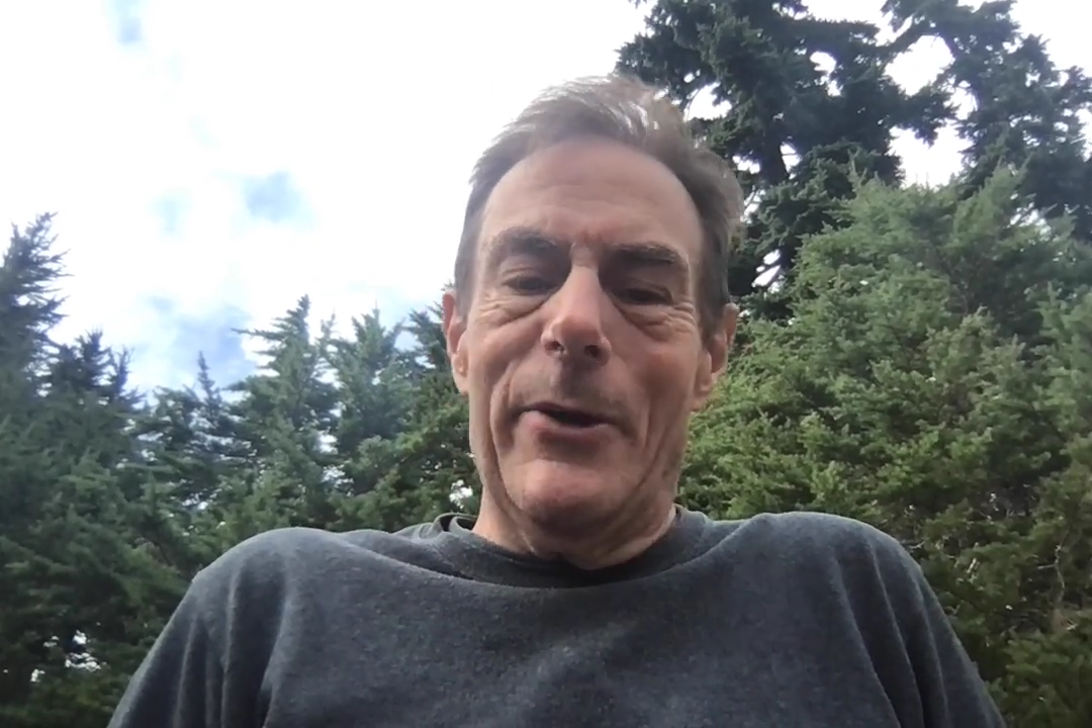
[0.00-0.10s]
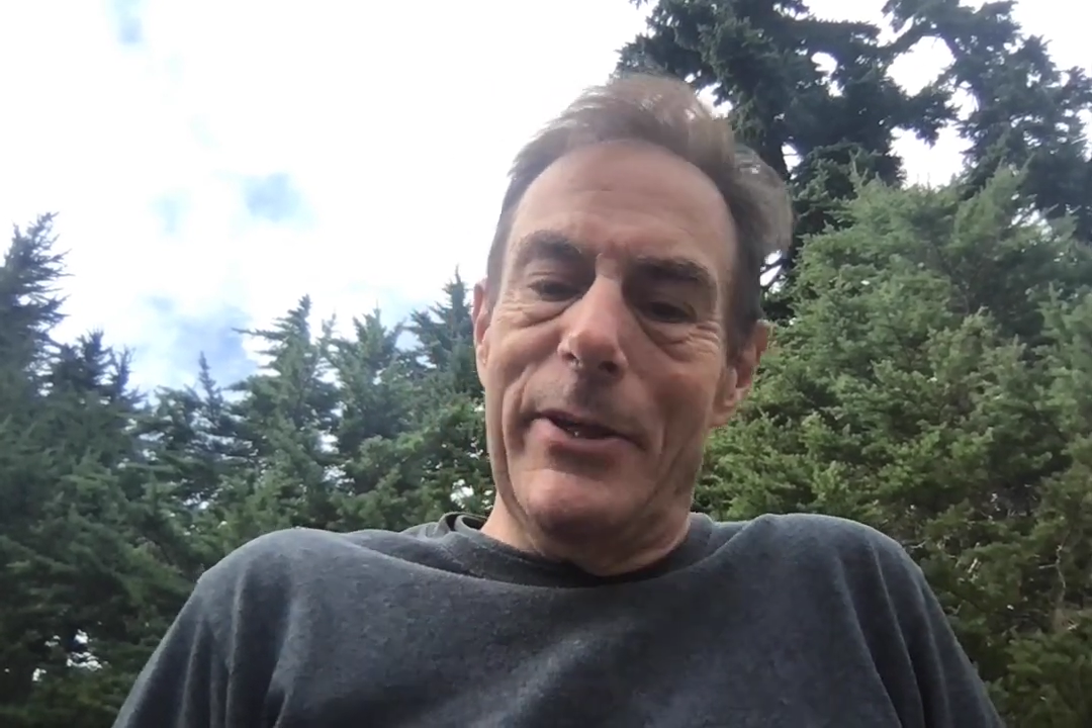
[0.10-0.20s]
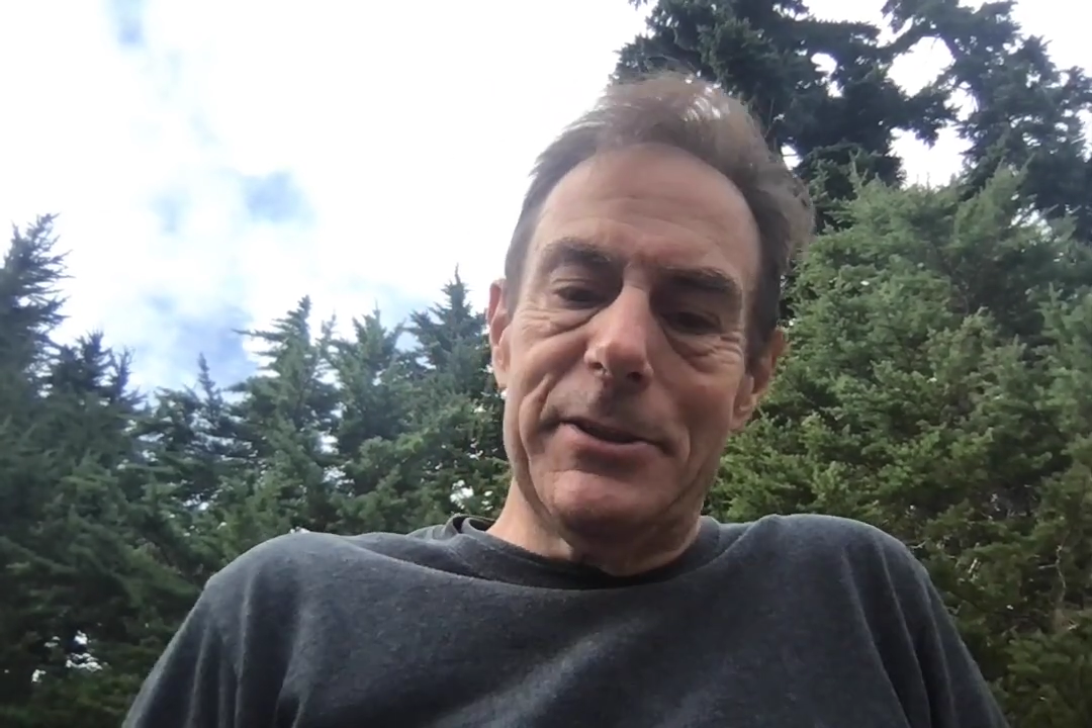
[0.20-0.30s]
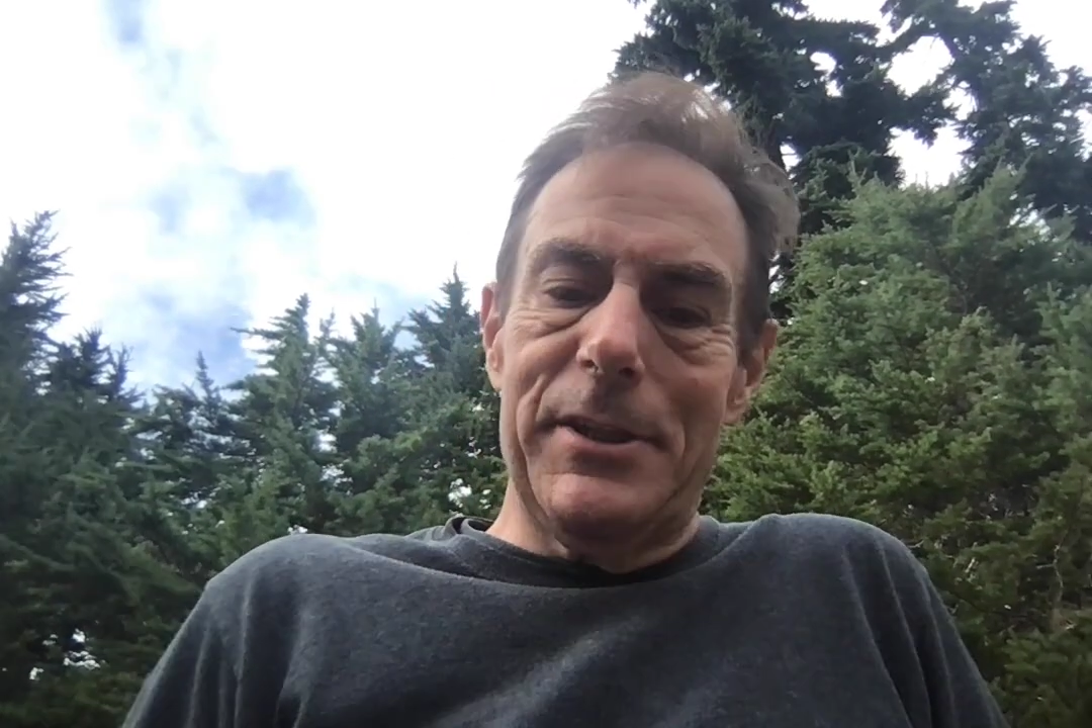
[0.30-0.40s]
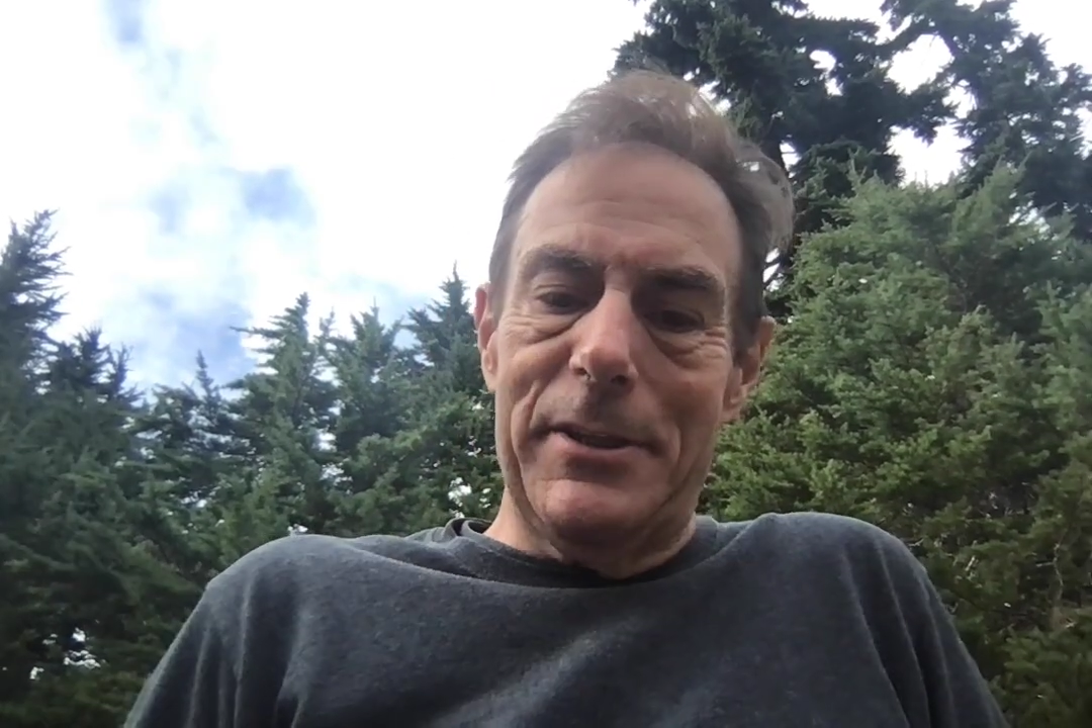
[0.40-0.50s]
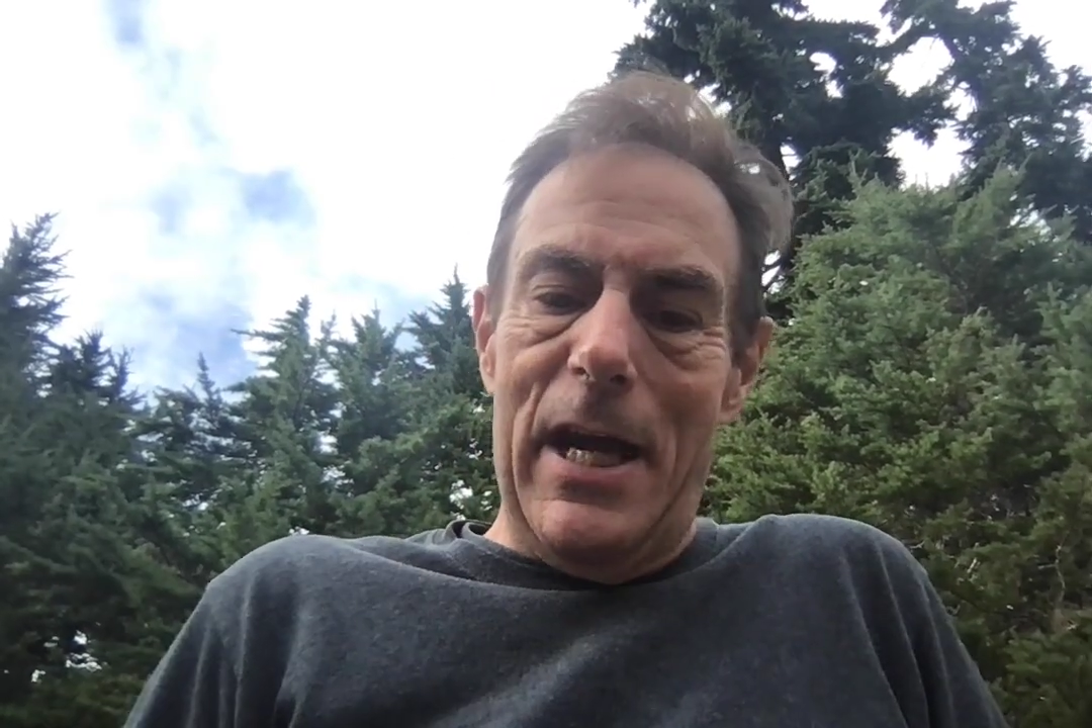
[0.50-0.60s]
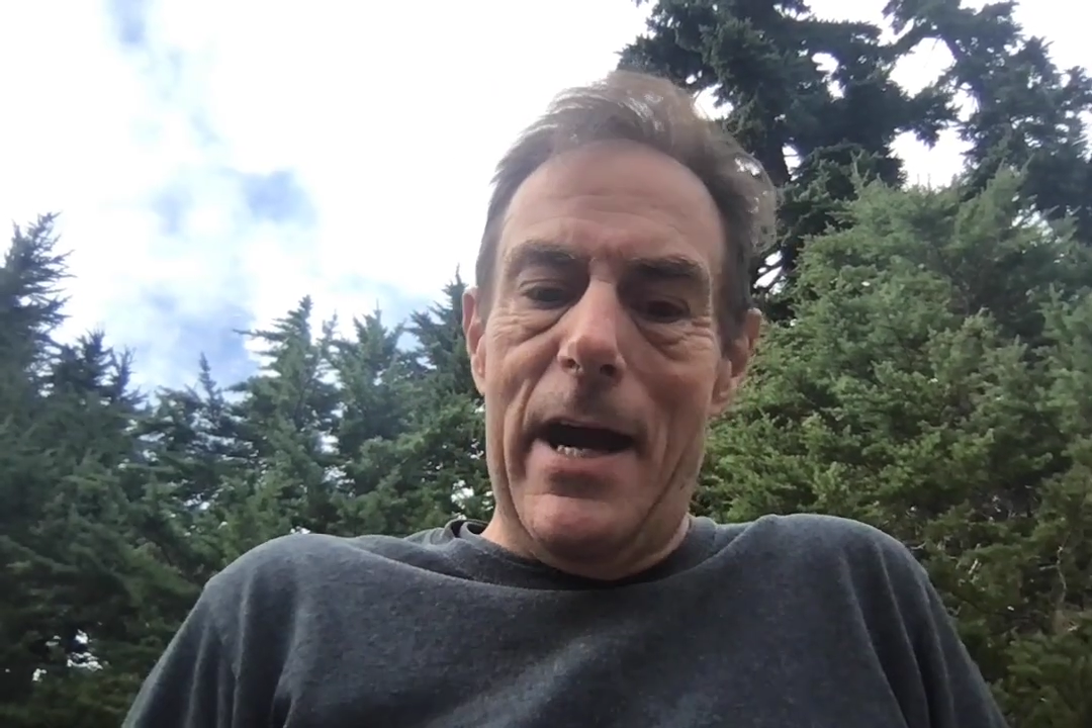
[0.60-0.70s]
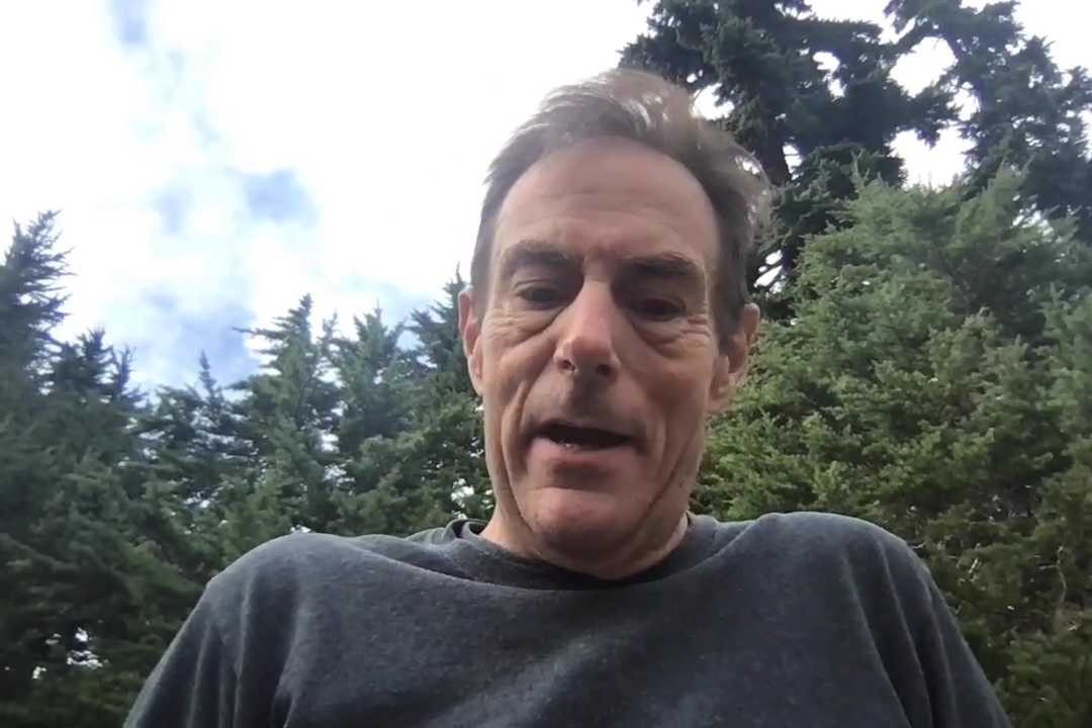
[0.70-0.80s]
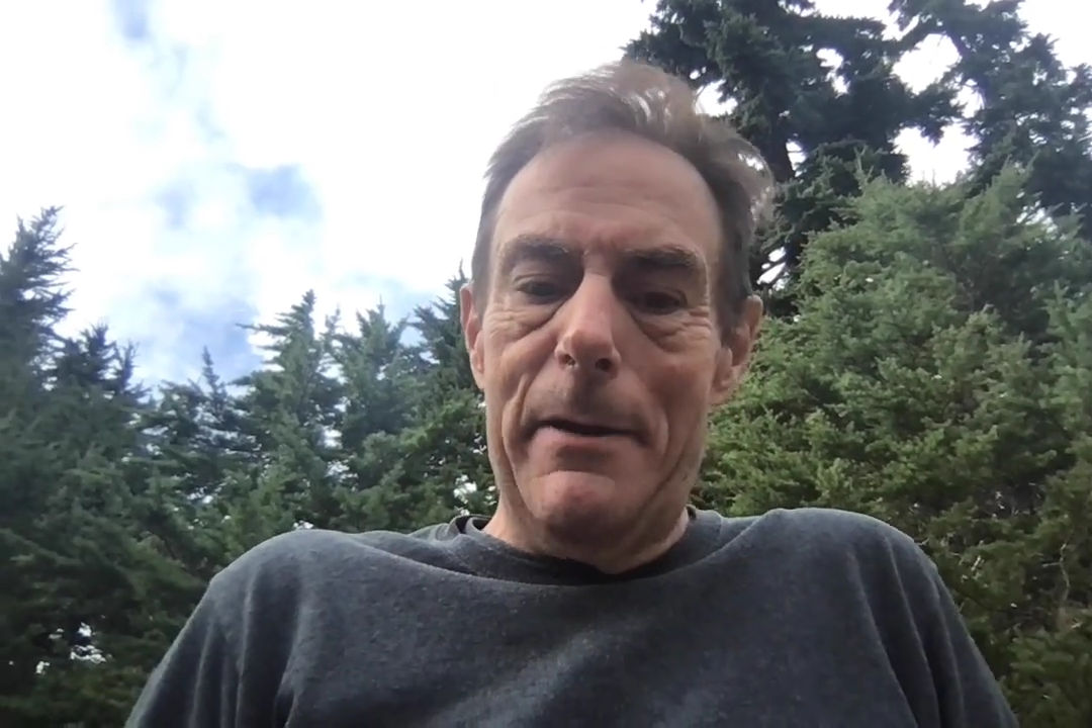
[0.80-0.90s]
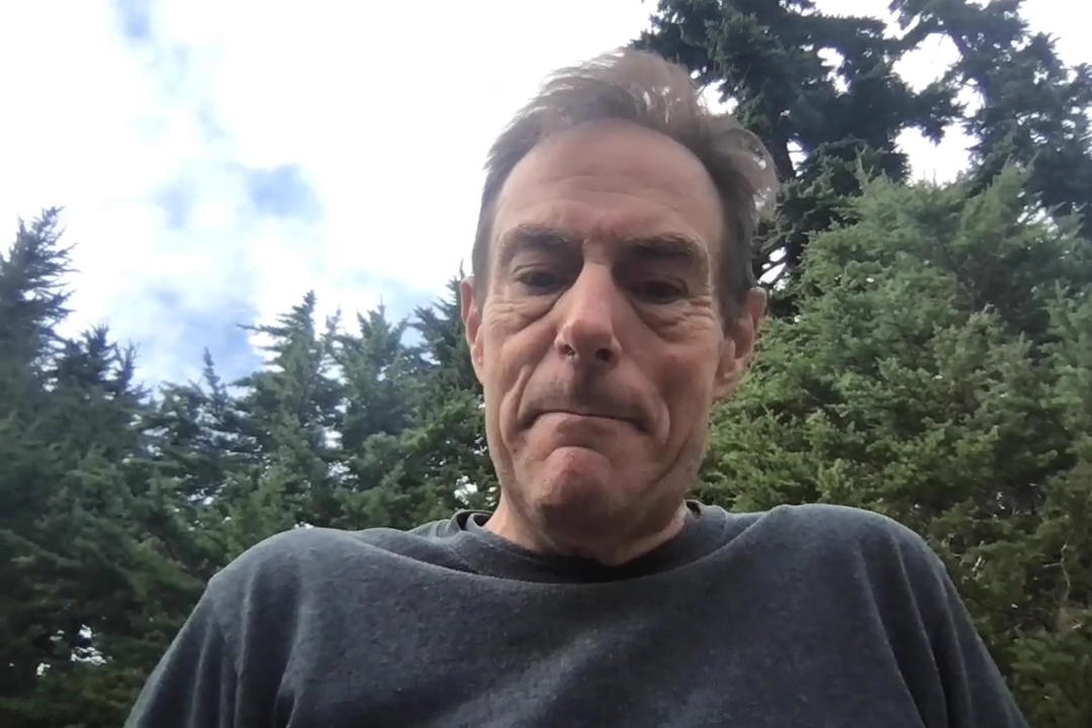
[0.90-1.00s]
is the
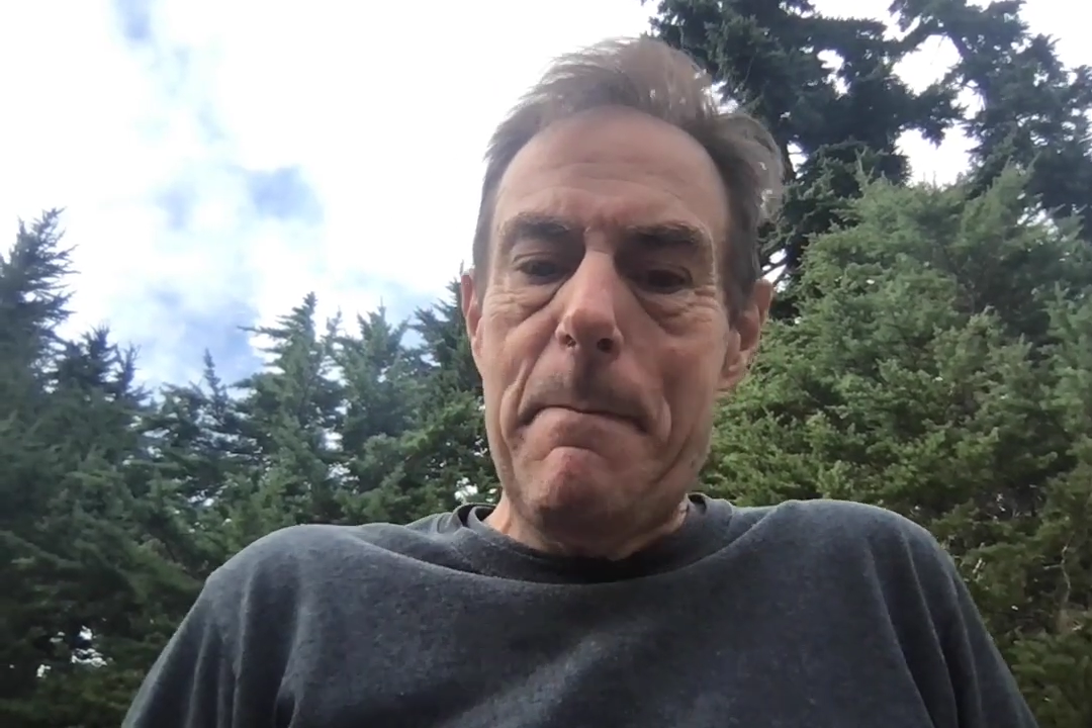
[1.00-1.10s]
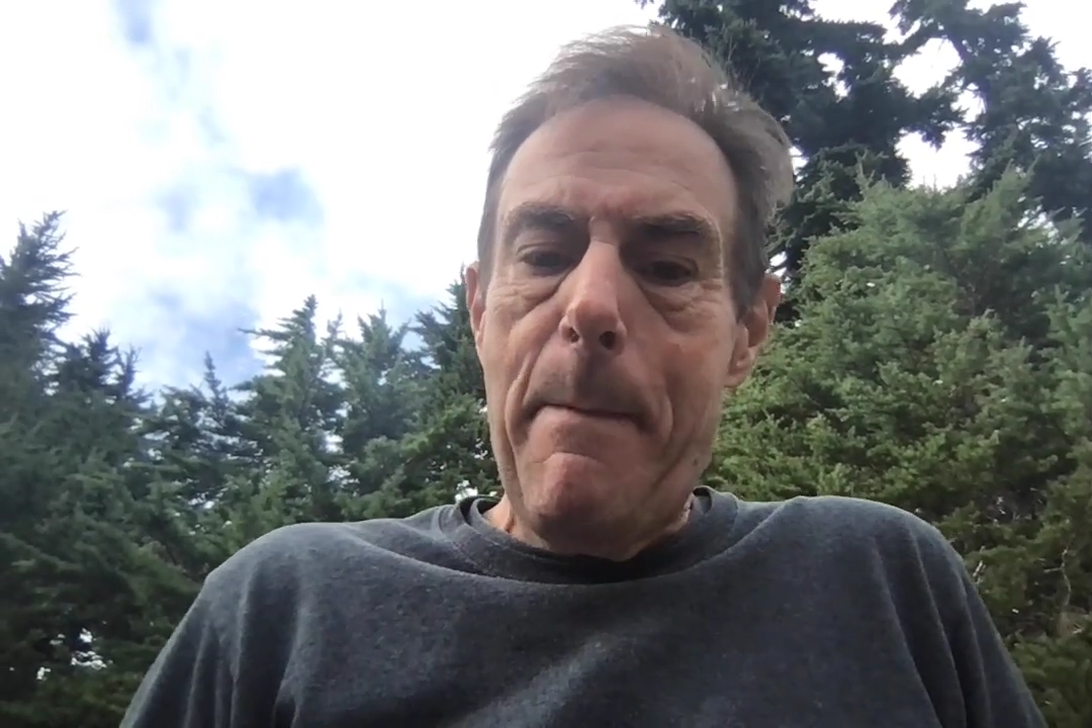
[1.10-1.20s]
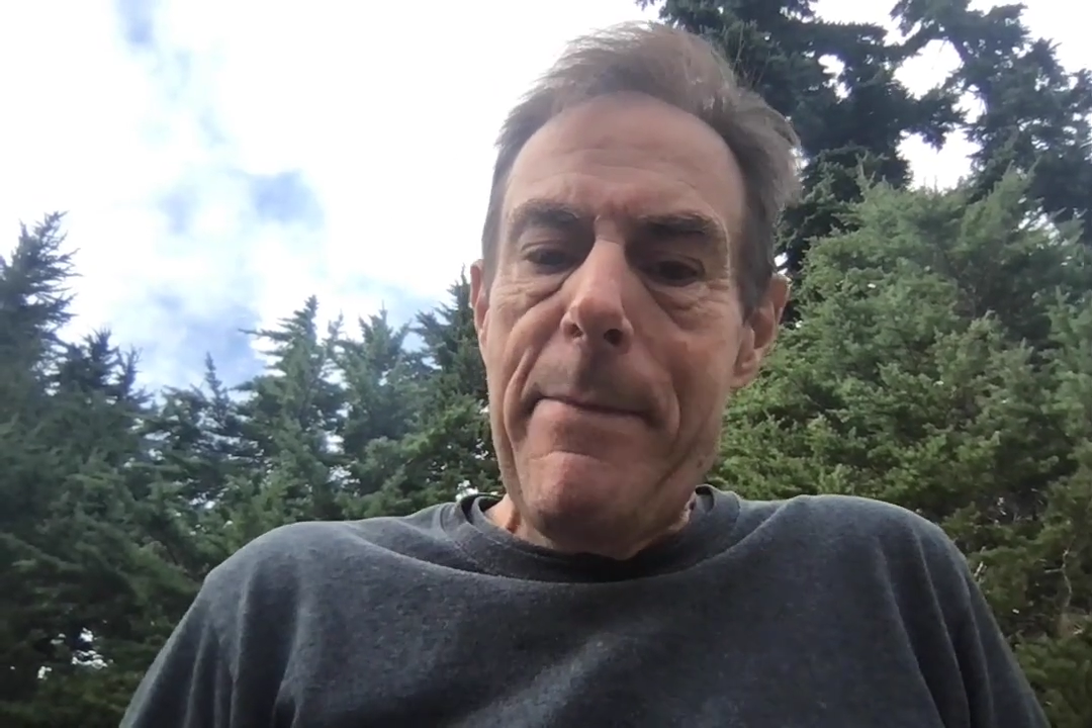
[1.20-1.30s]
time.